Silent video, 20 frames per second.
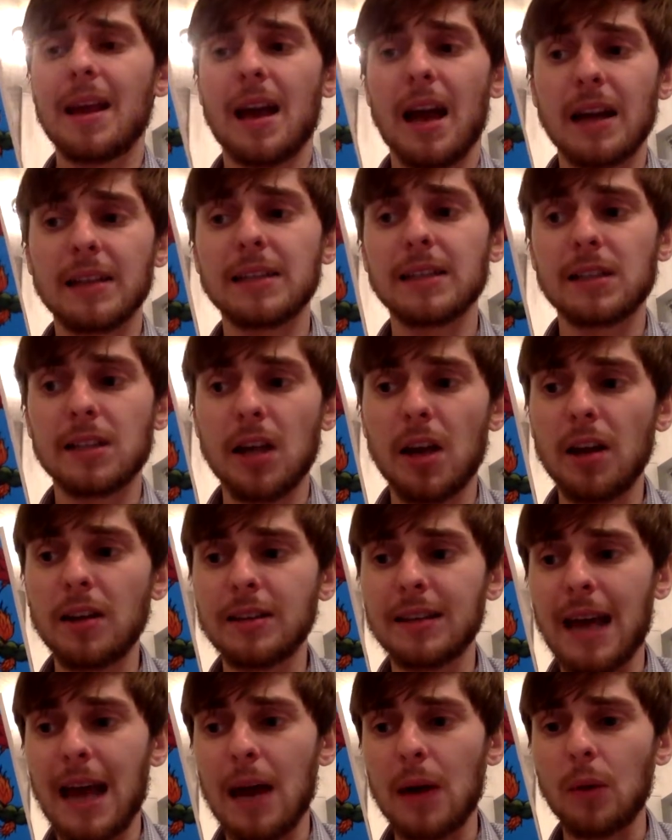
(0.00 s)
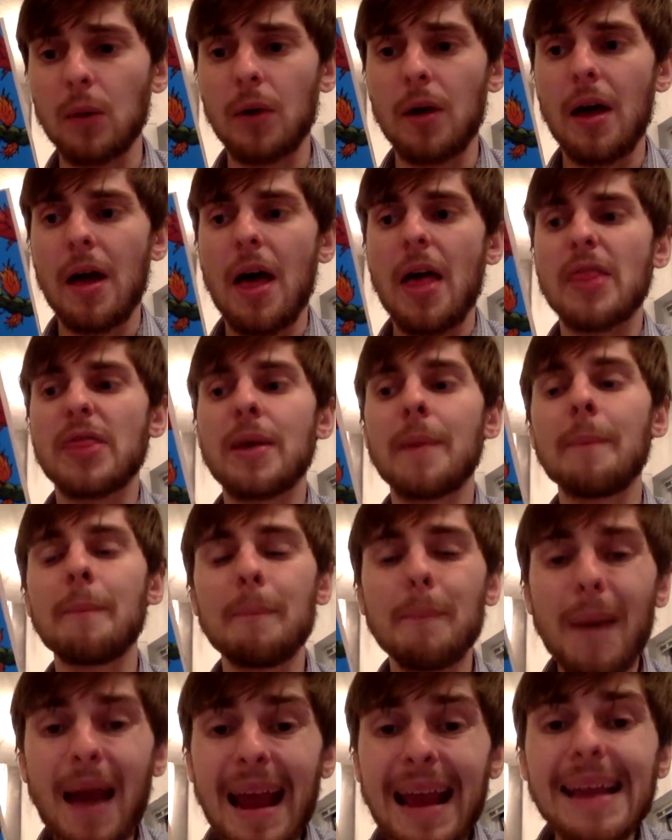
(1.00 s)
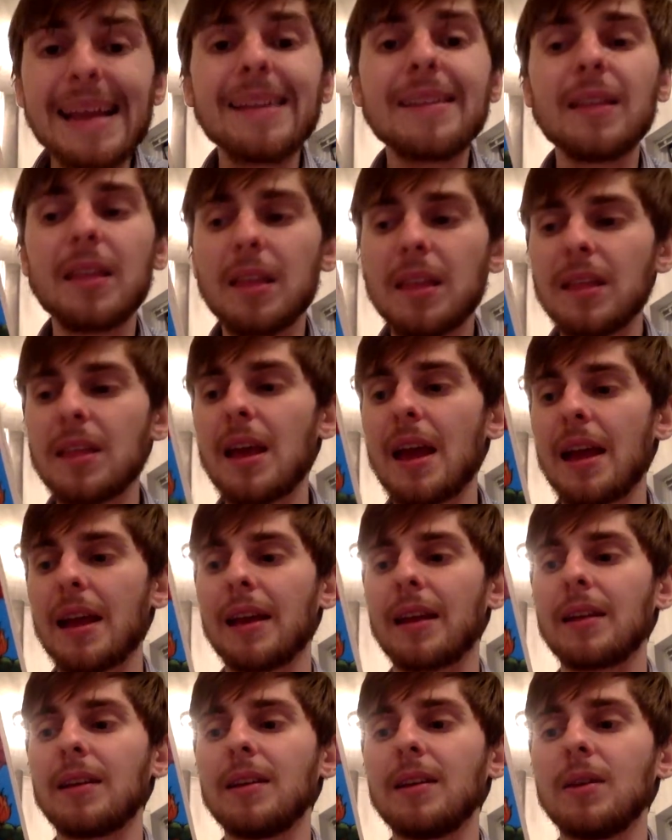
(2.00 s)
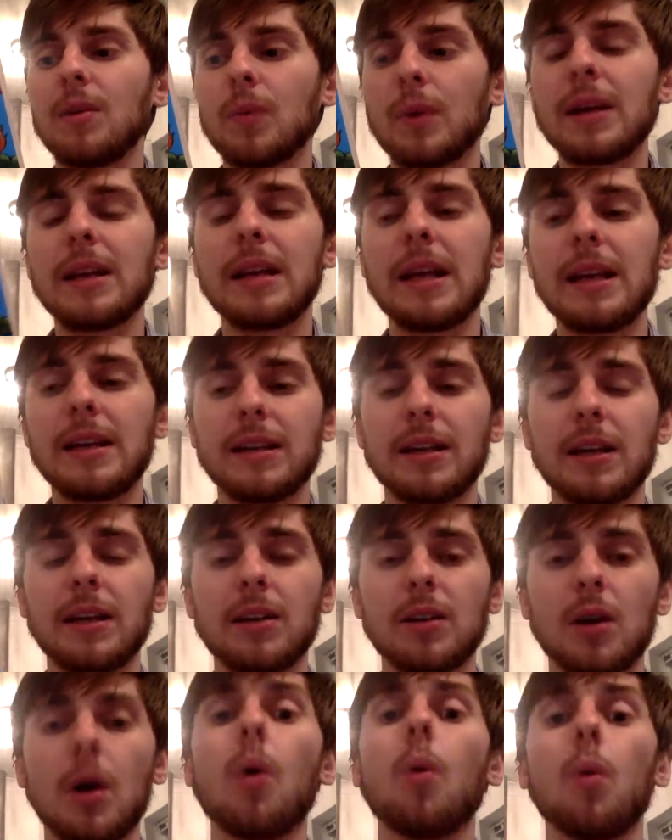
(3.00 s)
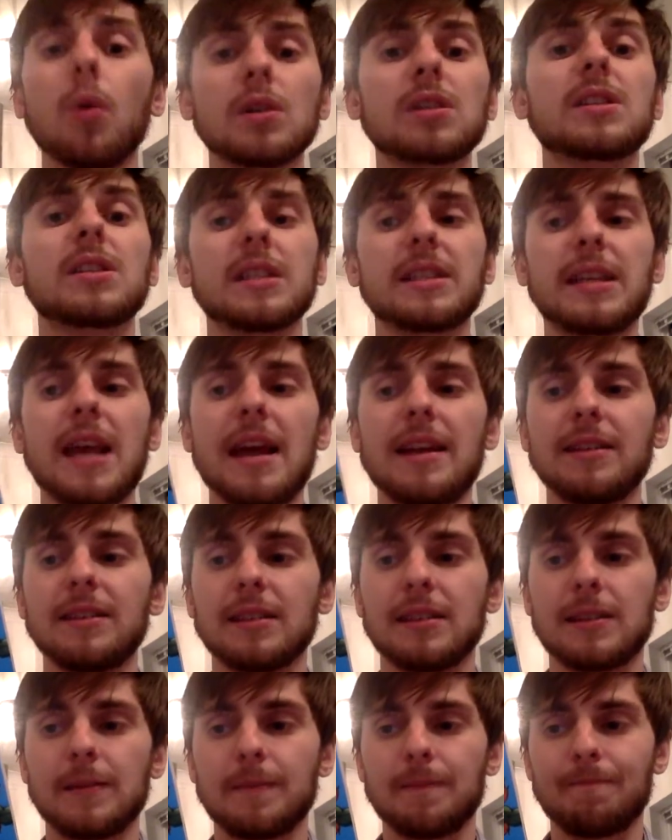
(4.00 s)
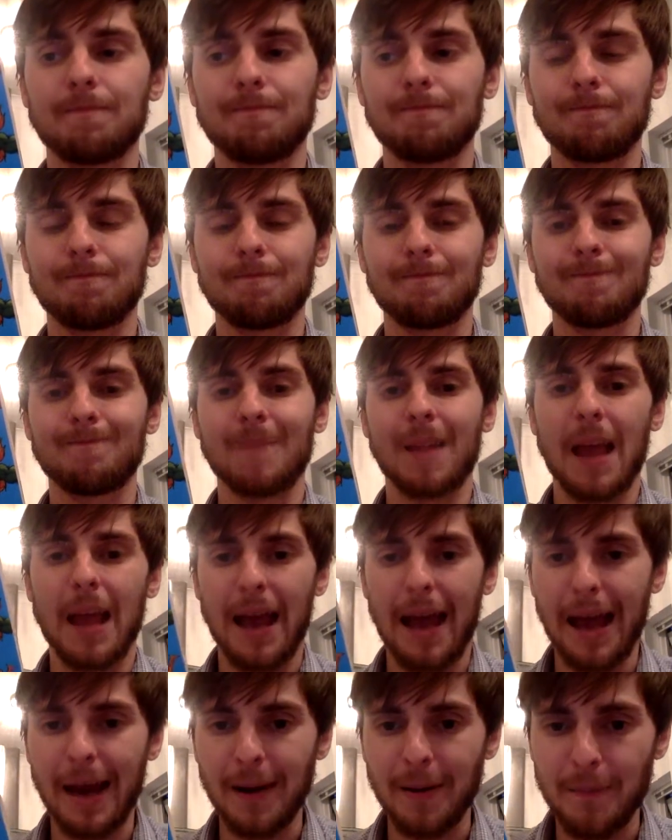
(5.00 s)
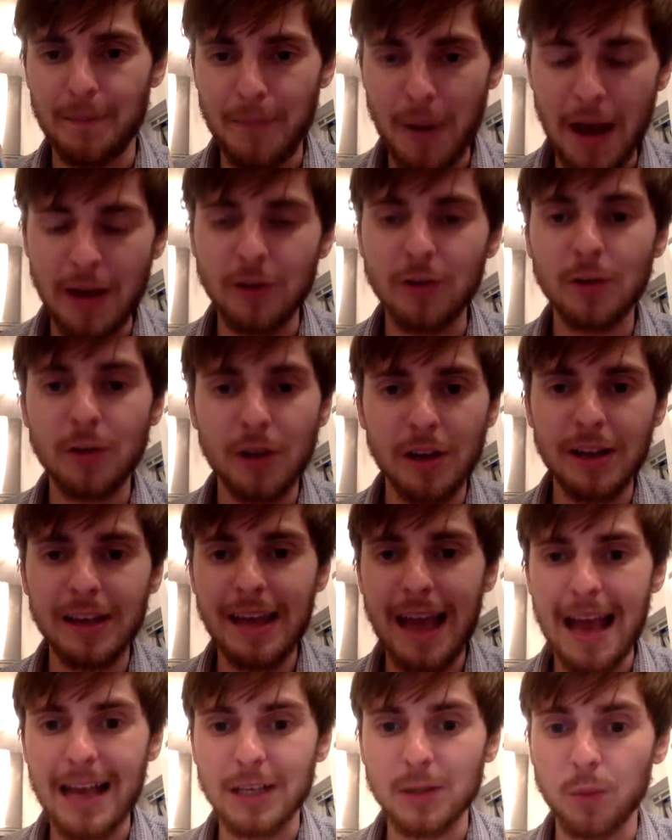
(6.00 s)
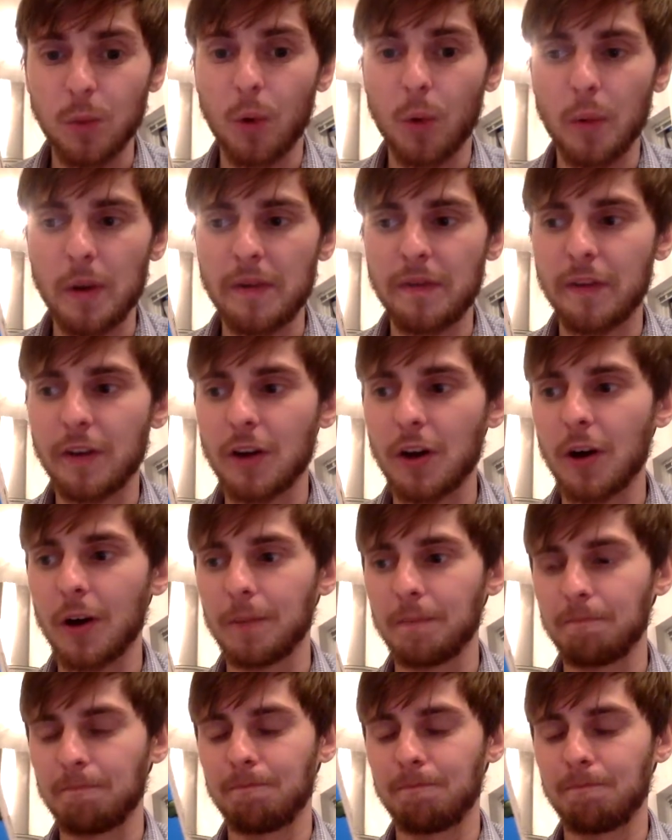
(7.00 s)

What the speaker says: As it turned out, the main thing we needed was the tent. And I bet you can guess what we forgot.